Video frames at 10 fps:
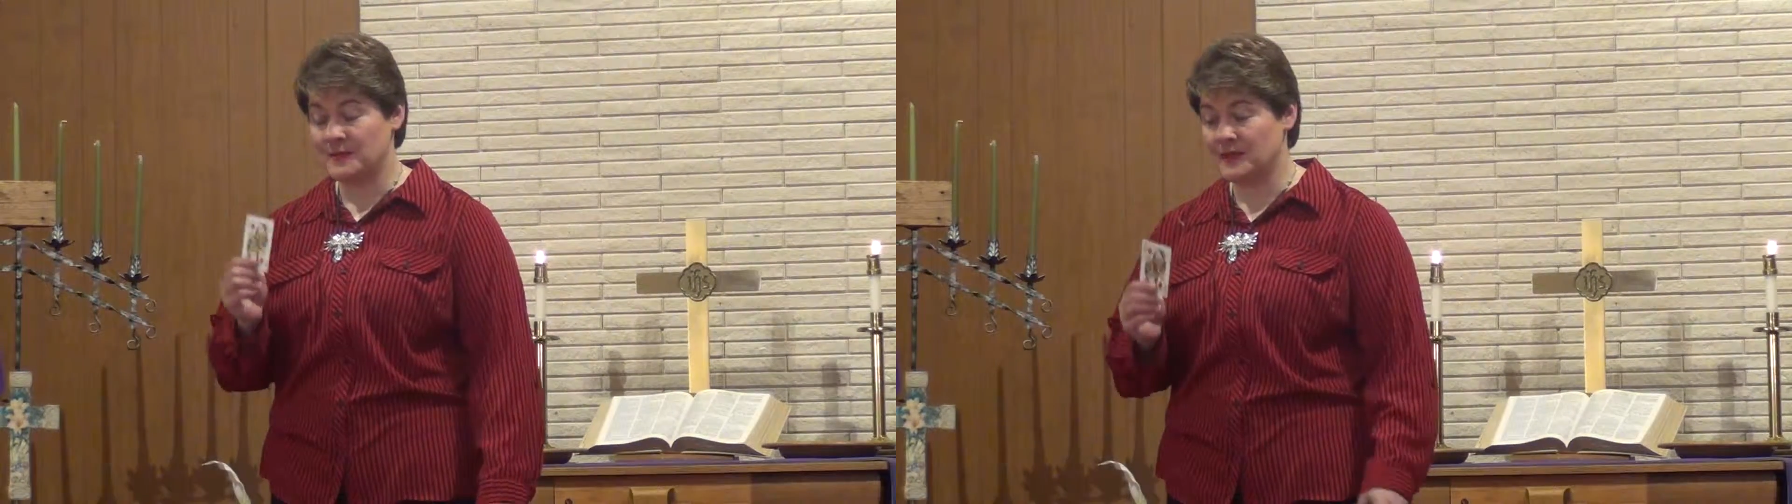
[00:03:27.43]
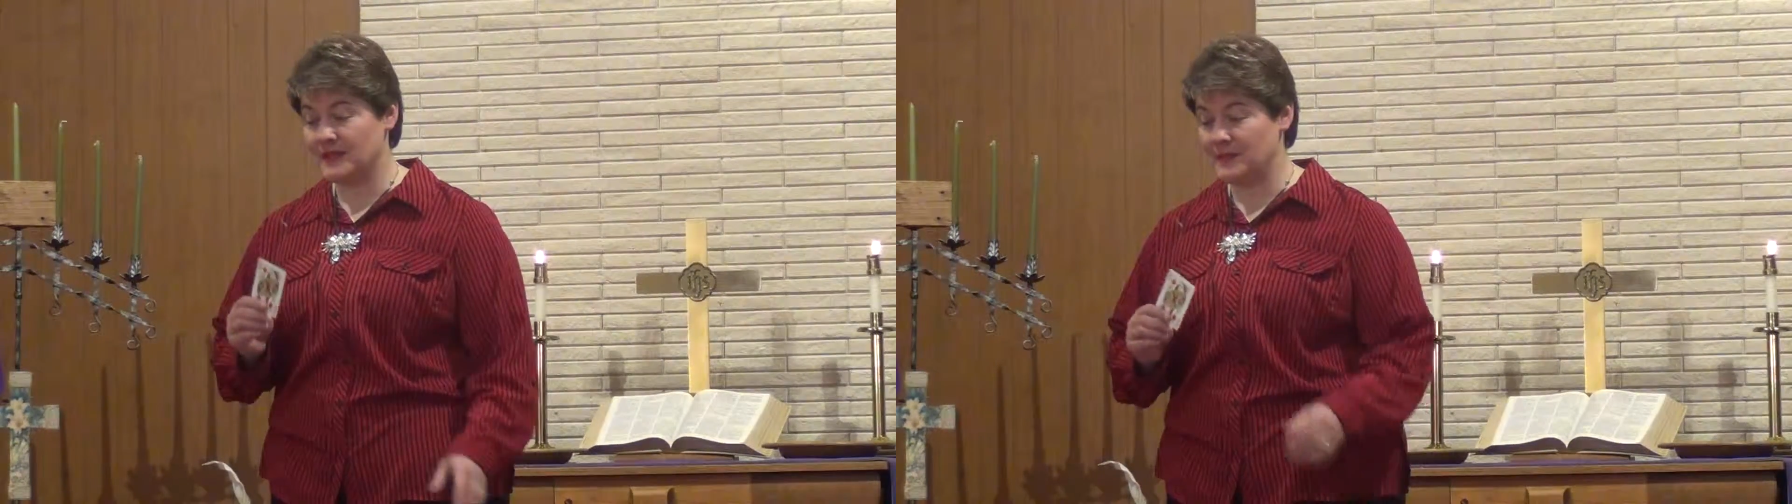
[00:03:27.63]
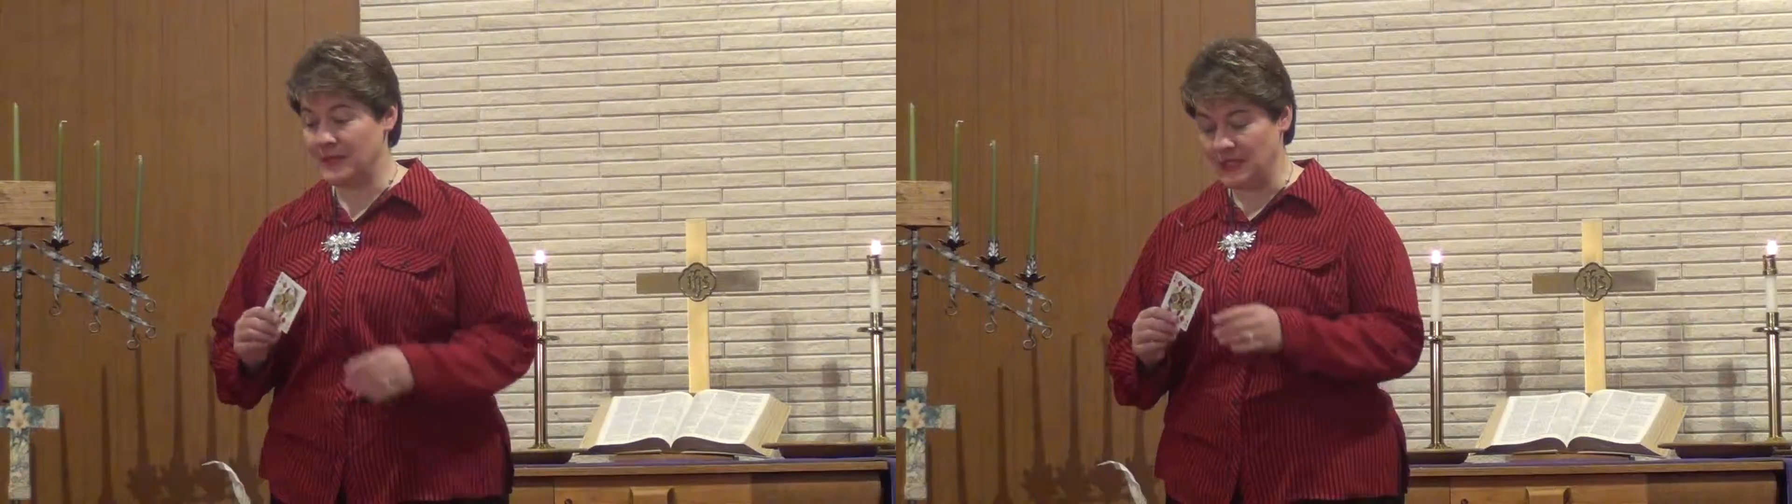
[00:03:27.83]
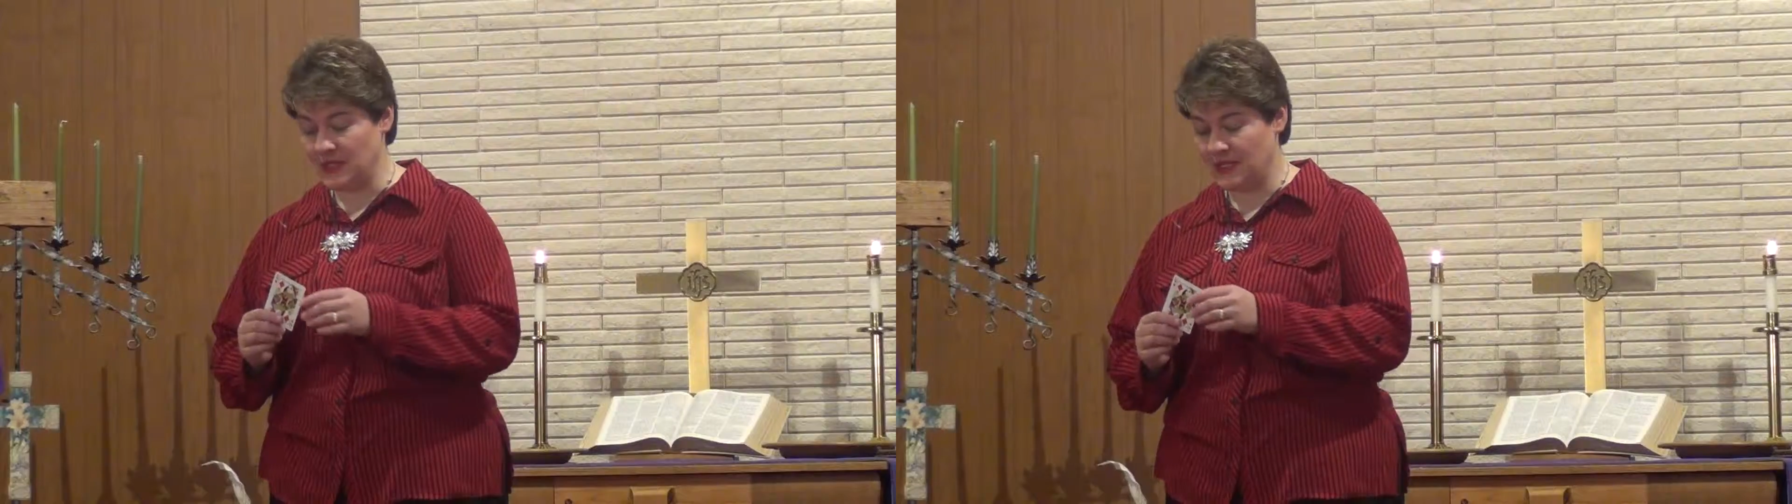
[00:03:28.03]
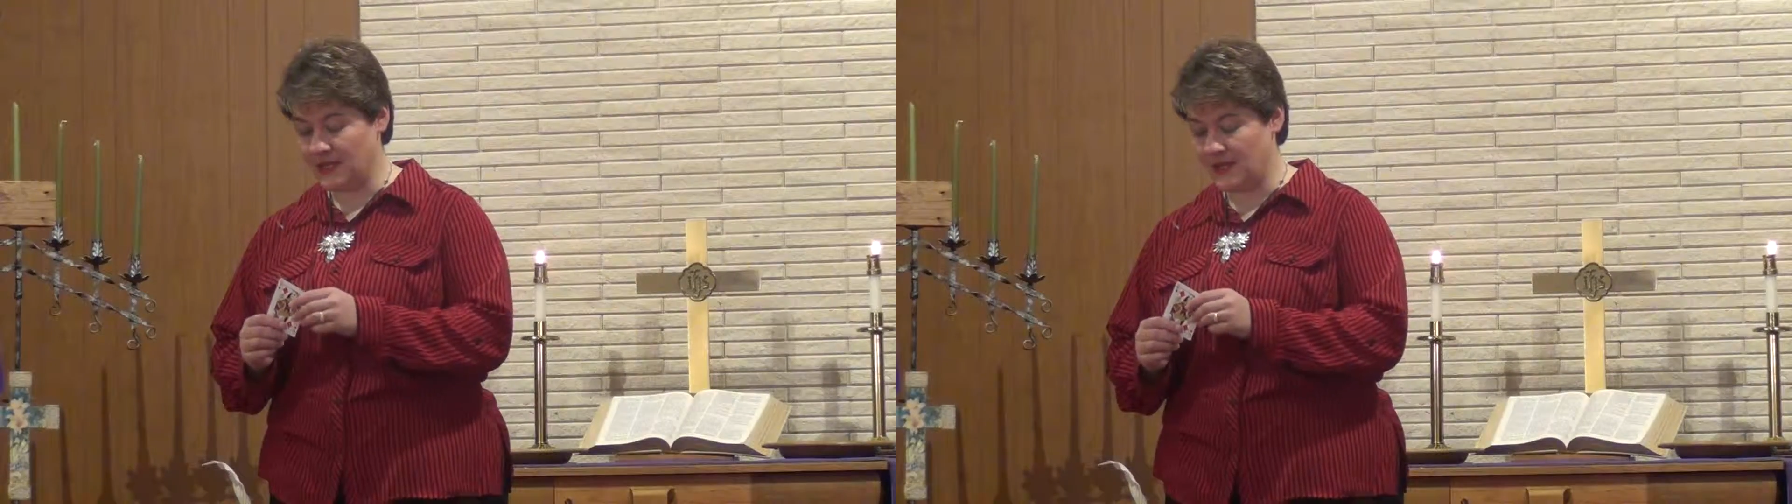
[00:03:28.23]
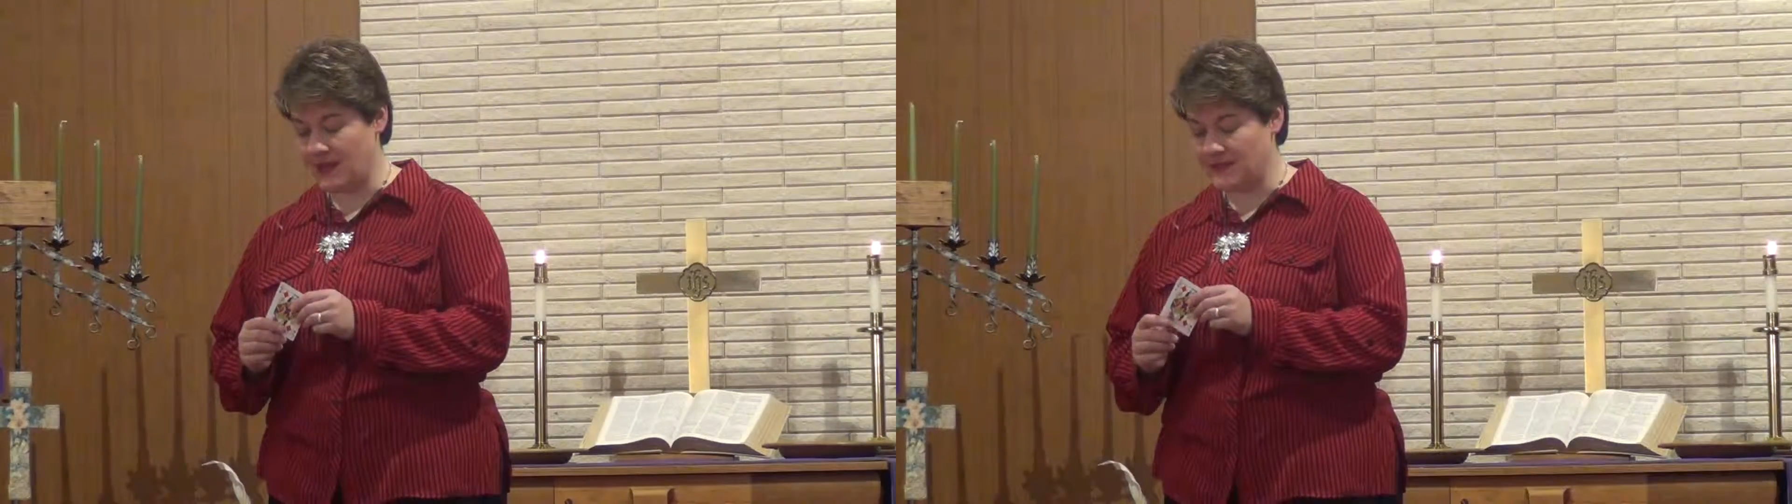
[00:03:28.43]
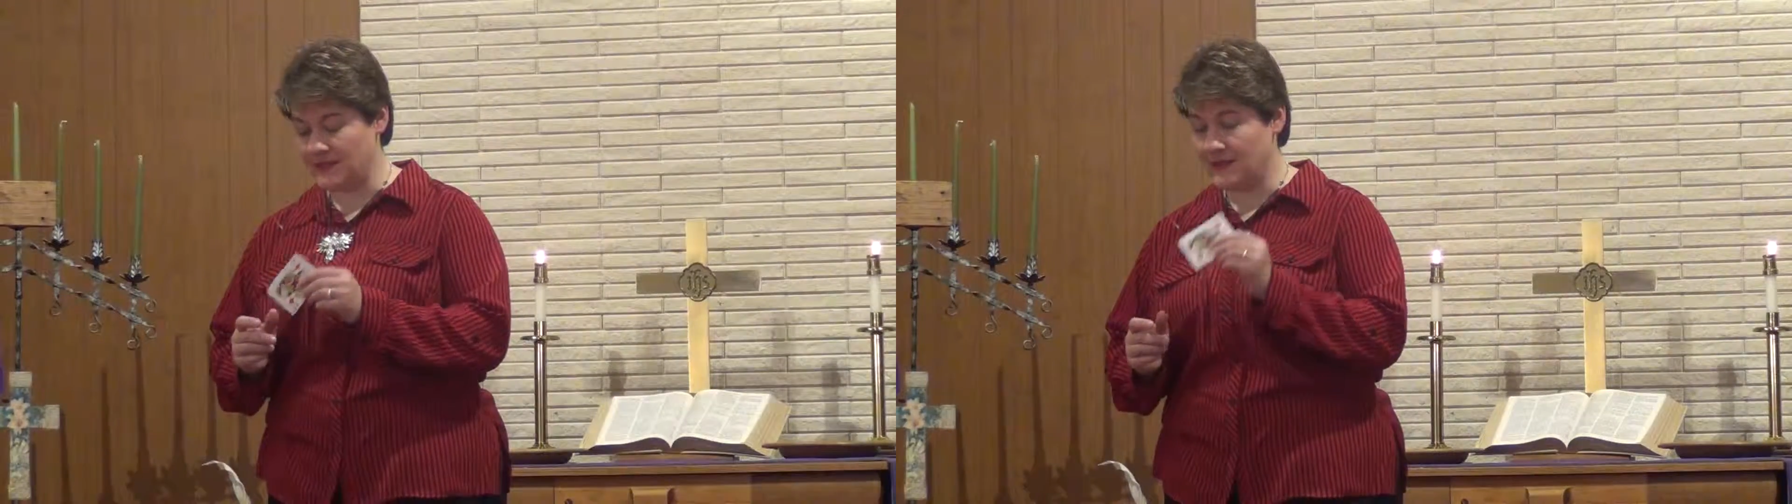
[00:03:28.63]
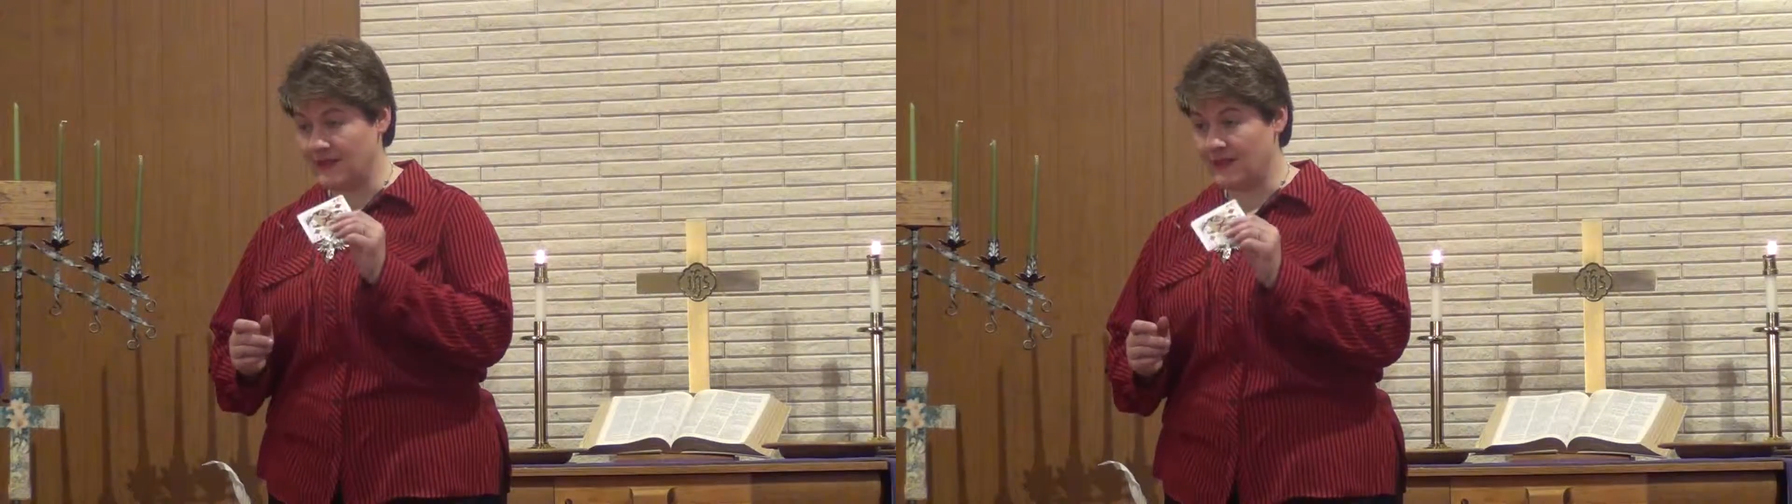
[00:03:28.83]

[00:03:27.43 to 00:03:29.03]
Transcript: we're going to be looking at